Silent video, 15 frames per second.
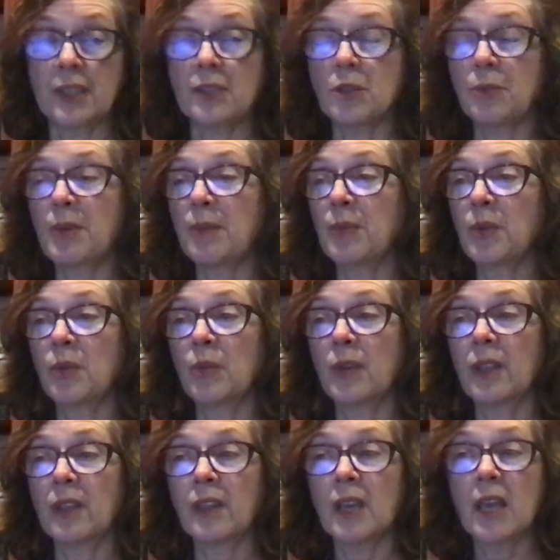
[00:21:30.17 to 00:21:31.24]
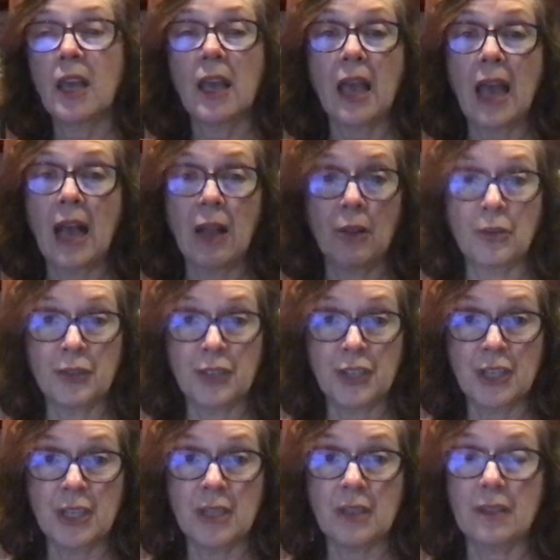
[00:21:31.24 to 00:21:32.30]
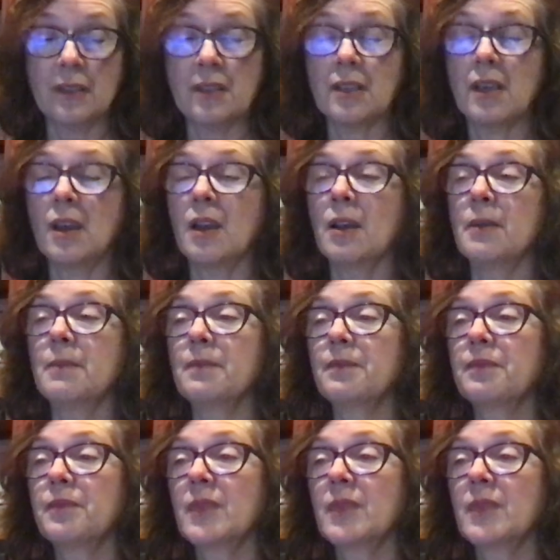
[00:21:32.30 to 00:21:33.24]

So people with allergies um,